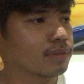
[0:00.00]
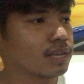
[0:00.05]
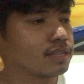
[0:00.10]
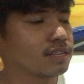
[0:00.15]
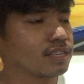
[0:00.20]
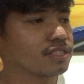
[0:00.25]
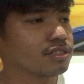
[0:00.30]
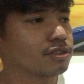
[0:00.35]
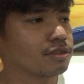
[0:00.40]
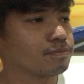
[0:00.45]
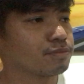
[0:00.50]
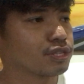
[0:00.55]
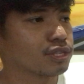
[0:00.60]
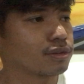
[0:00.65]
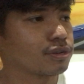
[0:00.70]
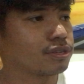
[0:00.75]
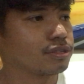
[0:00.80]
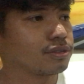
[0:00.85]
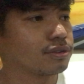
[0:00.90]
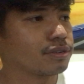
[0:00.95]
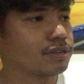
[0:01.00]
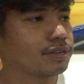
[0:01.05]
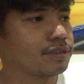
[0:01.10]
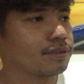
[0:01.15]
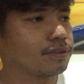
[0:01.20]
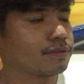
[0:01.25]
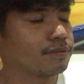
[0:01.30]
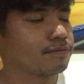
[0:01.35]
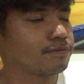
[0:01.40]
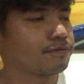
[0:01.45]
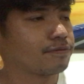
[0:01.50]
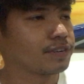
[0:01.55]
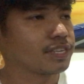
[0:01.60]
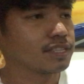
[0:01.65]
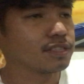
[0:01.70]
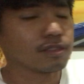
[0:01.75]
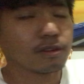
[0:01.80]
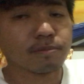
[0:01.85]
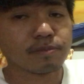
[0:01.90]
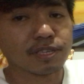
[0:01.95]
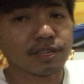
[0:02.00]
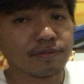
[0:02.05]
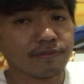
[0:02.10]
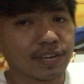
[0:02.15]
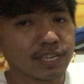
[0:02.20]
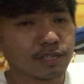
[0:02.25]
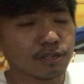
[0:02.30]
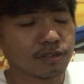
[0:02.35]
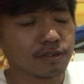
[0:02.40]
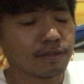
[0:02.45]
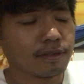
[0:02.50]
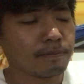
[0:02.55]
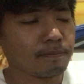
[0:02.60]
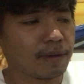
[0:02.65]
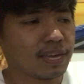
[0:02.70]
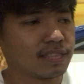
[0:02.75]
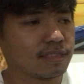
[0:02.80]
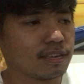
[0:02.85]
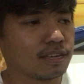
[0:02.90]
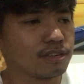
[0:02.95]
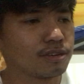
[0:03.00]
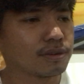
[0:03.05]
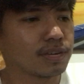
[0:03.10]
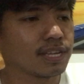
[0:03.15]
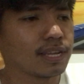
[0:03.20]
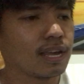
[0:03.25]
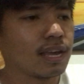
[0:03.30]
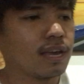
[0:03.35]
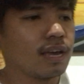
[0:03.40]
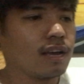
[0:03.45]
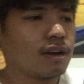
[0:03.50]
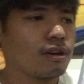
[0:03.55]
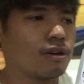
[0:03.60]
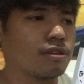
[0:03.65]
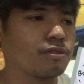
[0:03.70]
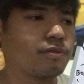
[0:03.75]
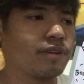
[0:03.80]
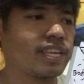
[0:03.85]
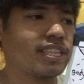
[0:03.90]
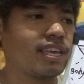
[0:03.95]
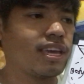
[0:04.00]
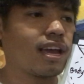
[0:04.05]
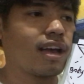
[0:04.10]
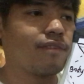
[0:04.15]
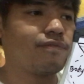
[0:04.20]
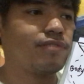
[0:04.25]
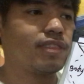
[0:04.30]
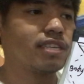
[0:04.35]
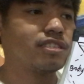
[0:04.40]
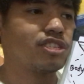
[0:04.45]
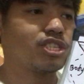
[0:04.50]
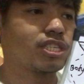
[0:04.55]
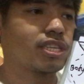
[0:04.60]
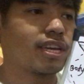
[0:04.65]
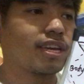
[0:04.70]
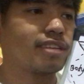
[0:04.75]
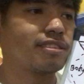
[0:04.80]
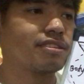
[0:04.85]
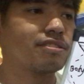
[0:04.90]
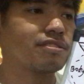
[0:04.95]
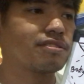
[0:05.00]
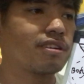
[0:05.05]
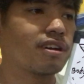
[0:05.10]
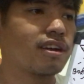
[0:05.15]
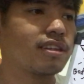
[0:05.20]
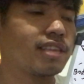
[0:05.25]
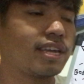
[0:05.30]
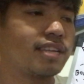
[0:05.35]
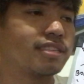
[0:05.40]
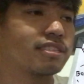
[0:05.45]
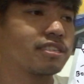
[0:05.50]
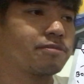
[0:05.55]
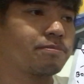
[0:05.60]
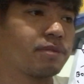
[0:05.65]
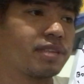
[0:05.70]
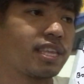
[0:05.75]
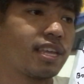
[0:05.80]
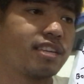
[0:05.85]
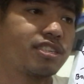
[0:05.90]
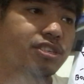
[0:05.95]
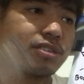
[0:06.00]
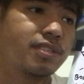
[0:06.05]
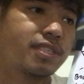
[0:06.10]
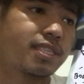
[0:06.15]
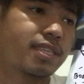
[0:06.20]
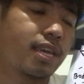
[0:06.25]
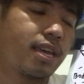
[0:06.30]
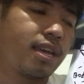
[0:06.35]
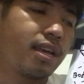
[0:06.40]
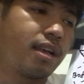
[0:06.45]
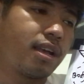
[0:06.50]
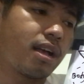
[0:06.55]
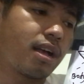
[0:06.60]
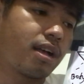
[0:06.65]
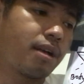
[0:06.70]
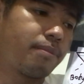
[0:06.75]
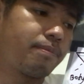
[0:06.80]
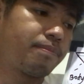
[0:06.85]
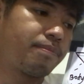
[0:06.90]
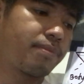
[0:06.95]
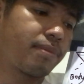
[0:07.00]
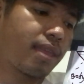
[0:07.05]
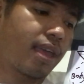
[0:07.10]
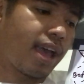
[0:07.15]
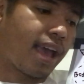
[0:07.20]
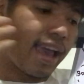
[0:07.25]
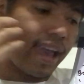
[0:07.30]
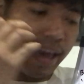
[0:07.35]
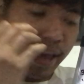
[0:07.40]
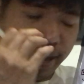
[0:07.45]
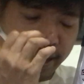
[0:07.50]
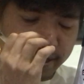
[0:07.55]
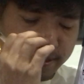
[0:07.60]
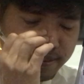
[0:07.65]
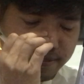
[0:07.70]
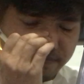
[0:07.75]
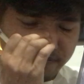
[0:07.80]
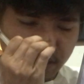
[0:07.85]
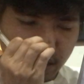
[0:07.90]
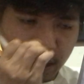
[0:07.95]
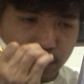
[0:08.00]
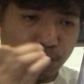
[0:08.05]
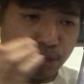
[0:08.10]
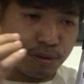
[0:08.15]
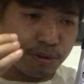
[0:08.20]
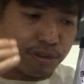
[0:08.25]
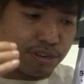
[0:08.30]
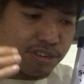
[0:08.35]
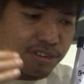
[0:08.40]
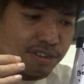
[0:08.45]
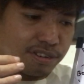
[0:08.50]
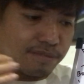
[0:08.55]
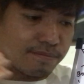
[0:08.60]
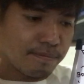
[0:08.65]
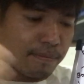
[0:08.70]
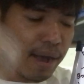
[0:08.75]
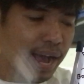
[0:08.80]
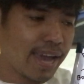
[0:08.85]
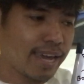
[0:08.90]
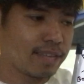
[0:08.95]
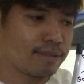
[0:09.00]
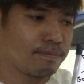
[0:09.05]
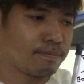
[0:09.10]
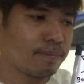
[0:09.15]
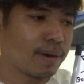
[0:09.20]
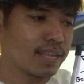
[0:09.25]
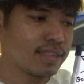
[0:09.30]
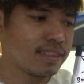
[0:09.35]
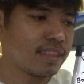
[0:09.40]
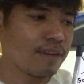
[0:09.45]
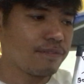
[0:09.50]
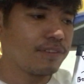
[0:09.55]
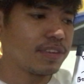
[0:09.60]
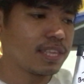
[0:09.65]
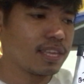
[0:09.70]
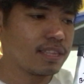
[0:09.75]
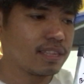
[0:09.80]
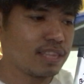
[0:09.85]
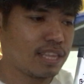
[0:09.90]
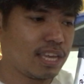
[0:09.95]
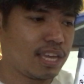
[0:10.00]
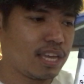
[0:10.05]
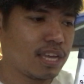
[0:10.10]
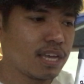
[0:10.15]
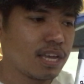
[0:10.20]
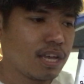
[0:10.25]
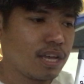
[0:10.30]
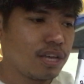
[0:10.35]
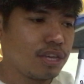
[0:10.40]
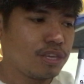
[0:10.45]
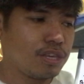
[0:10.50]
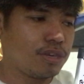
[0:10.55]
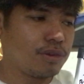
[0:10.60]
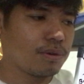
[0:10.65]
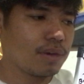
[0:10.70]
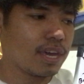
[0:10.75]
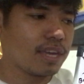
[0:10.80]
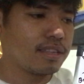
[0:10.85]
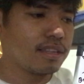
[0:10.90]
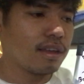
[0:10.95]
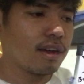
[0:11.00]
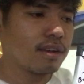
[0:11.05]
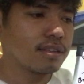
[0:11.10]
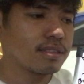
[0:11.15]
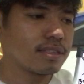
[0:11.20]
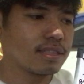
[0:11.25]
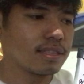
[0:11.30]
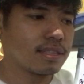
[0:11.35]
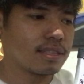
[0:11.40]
description or first observation of the painting, you can already have the general interpretations ahead in your mind. But definitely, you cannot